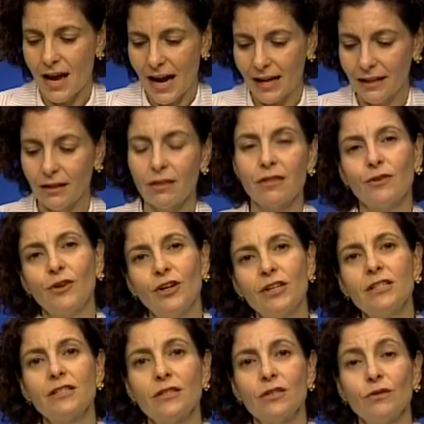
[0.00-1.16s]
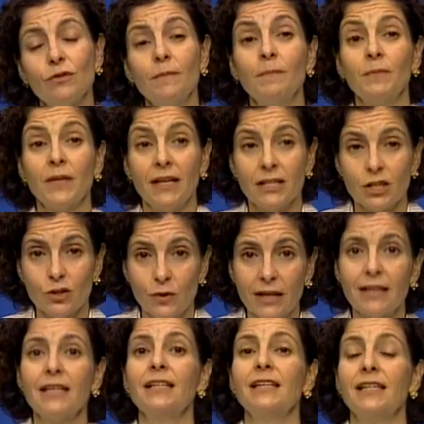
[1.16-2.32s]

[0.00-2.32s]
And the third is to strengthen